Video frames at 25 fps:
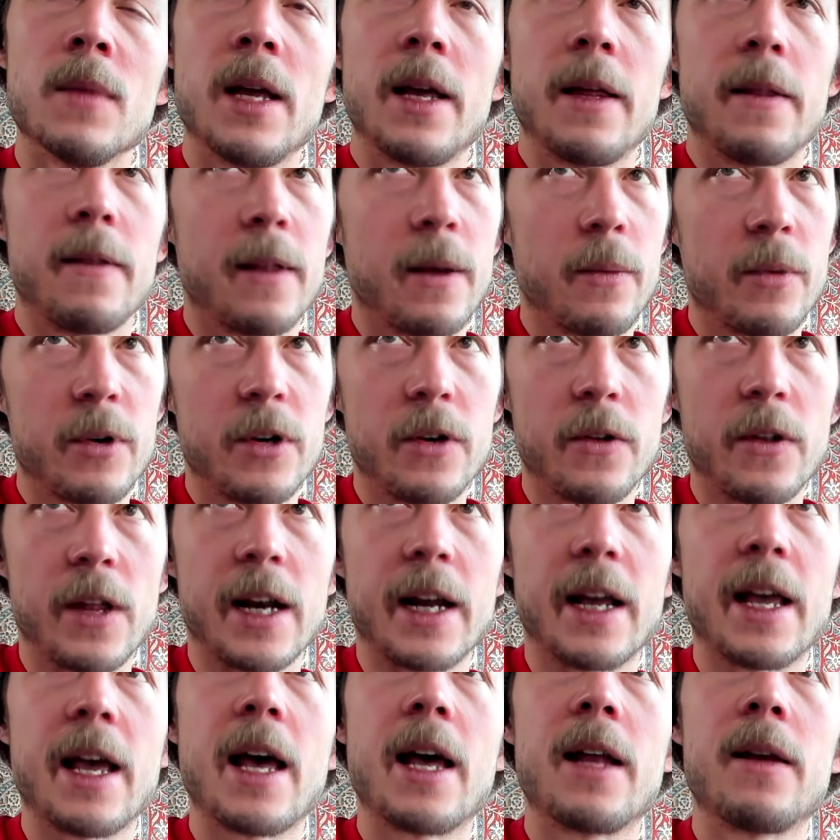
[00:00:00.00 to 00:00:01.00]
Then we do that
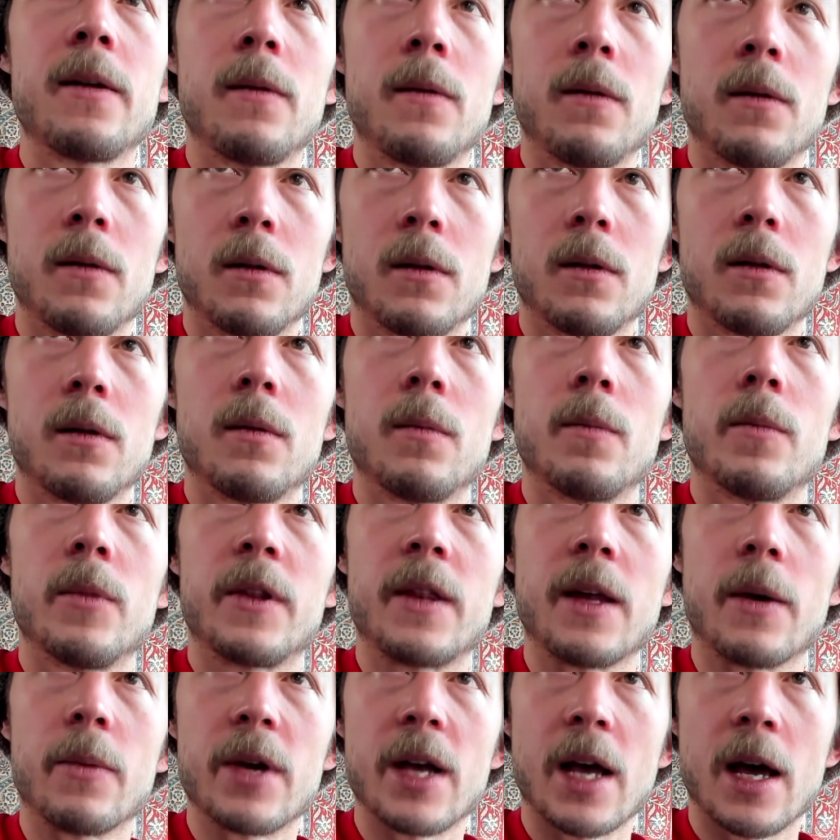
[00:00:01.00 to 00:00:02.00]
again,
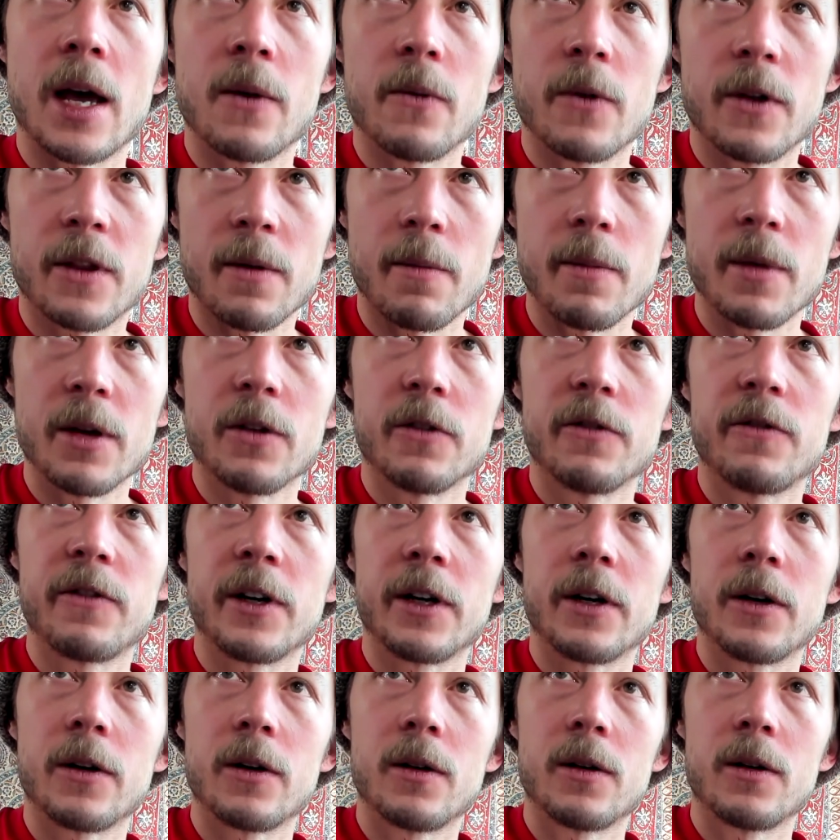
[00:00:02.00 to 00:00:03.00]
but then we end with a middle
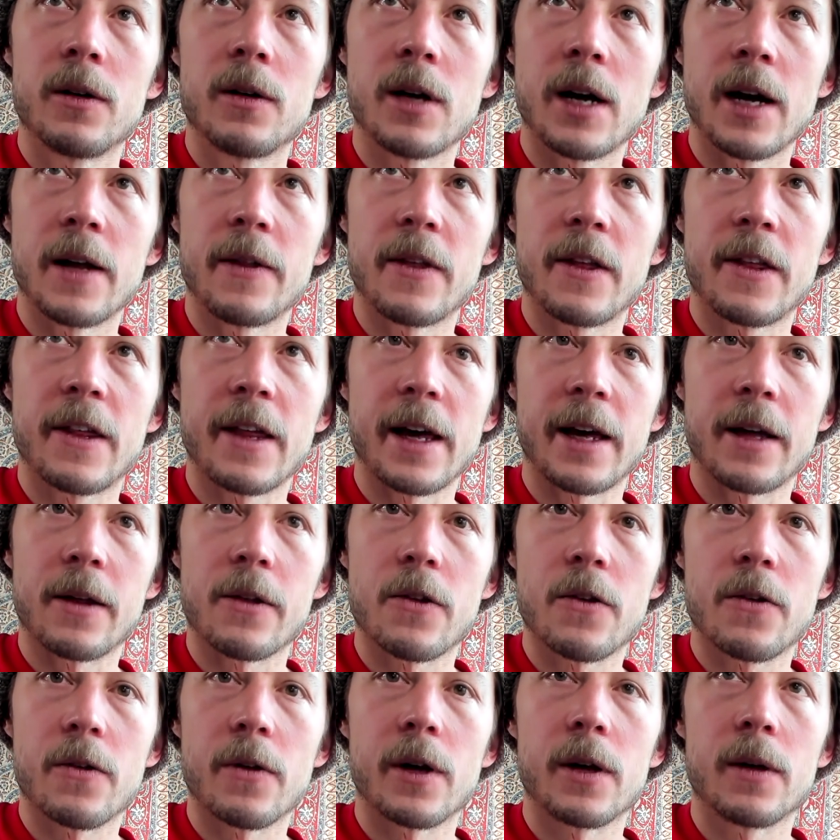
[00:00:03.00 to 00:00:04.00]
finger on the 2nd
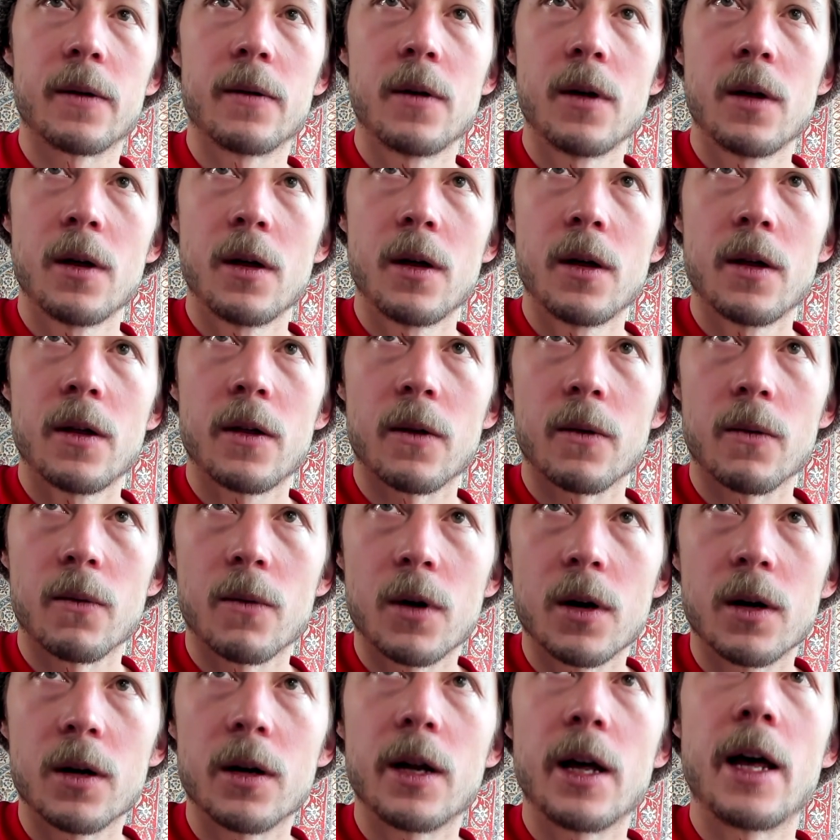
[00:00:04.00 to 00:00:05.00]
string. So
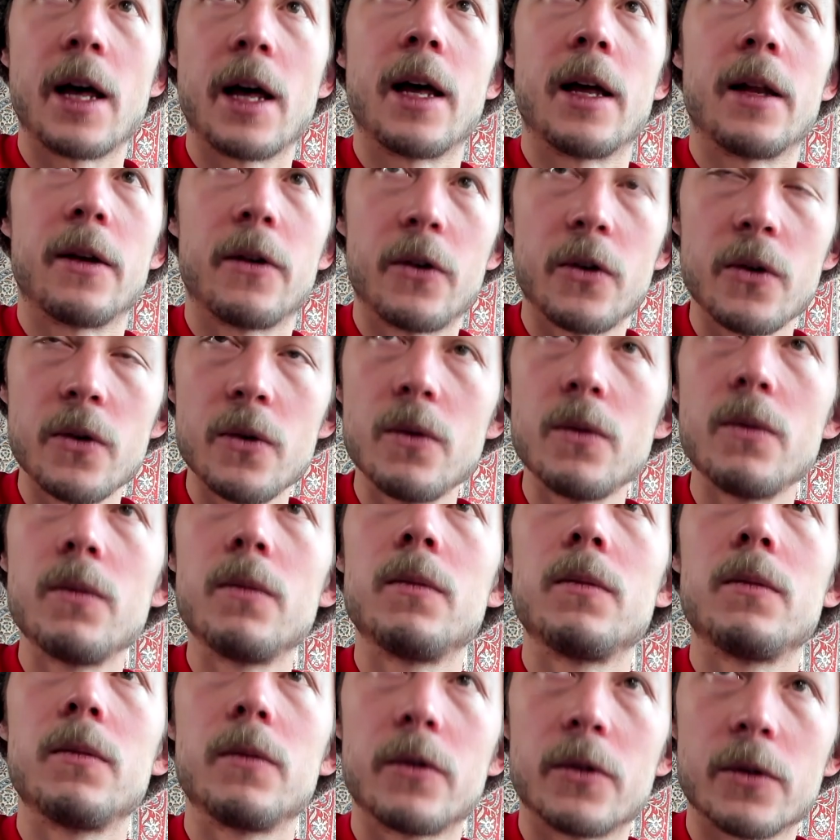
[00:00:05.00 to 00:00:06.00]
1 and
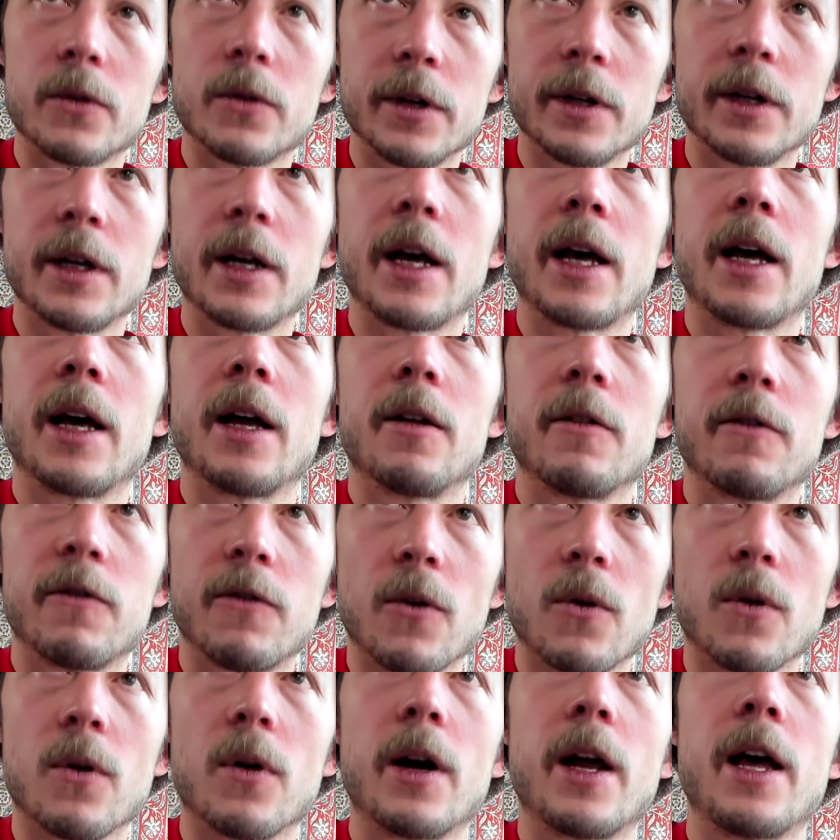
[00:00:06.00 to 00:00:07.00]
2, 3 and
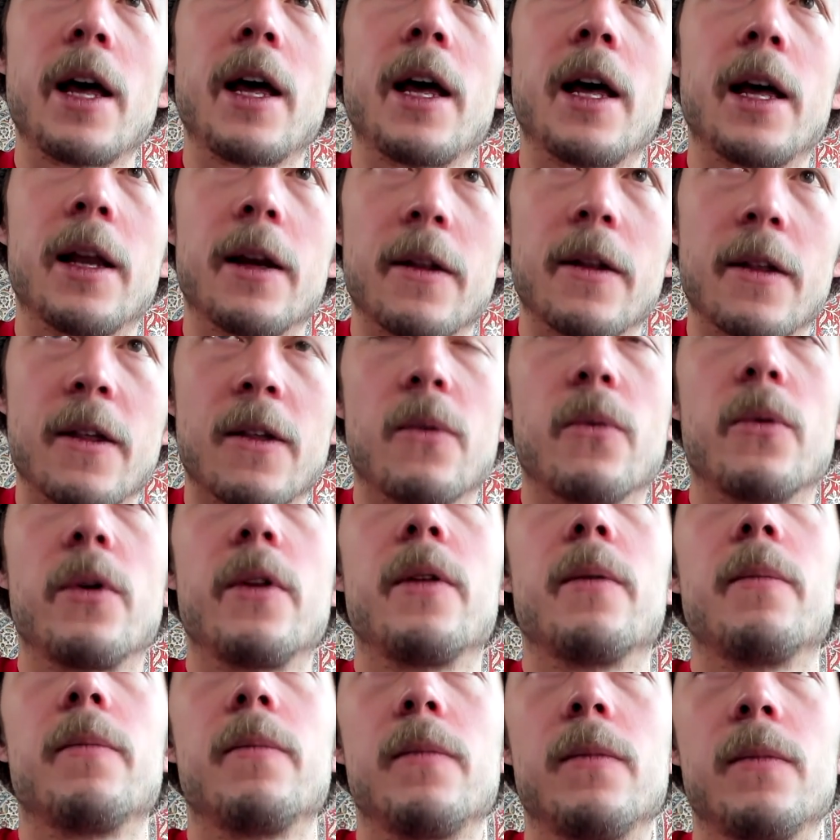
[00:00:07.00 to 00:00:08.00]
4, and is the rhythm.